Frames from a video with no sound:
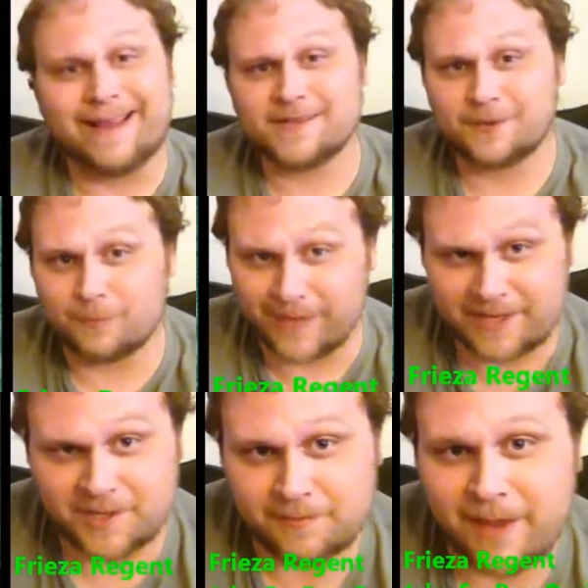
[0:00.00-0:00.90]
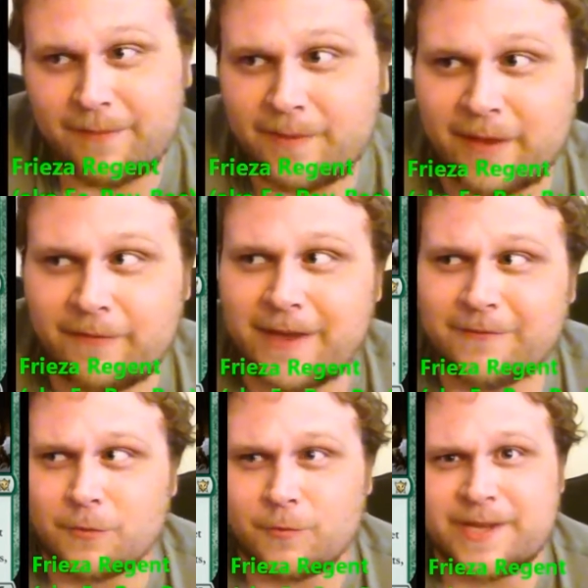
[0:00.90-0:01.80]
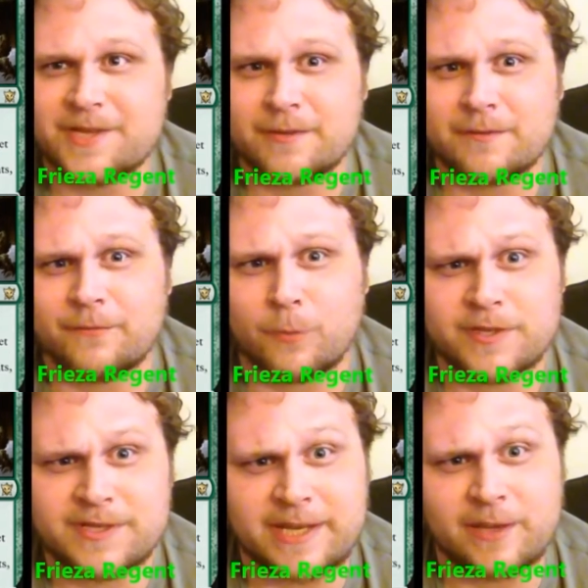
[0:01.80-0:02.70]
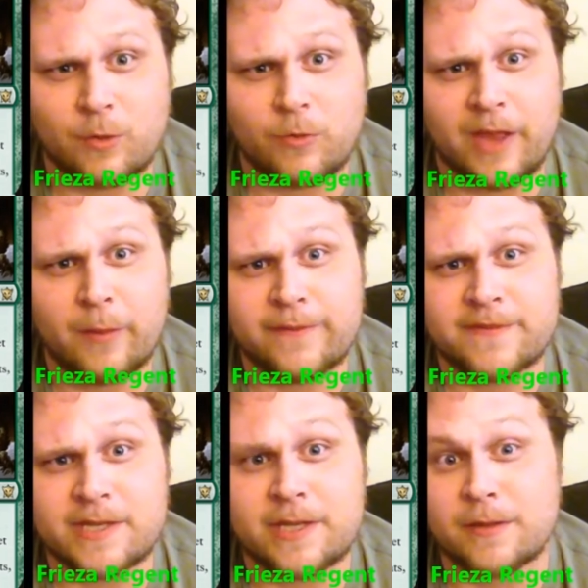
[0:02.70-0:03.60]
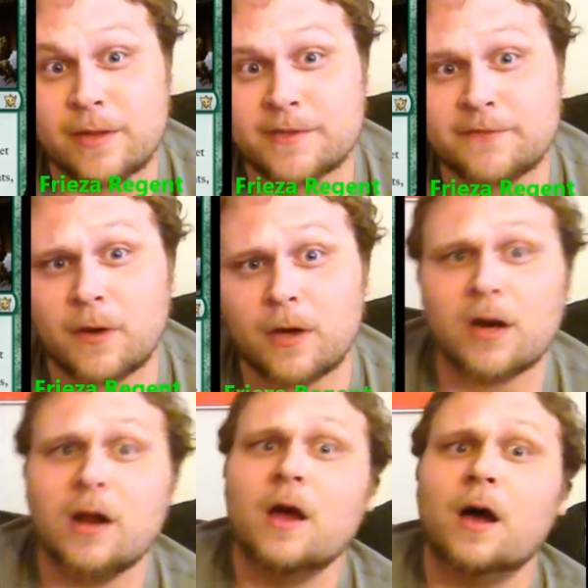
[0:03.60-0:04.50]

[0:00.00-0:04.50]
Razor Regent might be my favorite regent for sealed that we've seen thus far.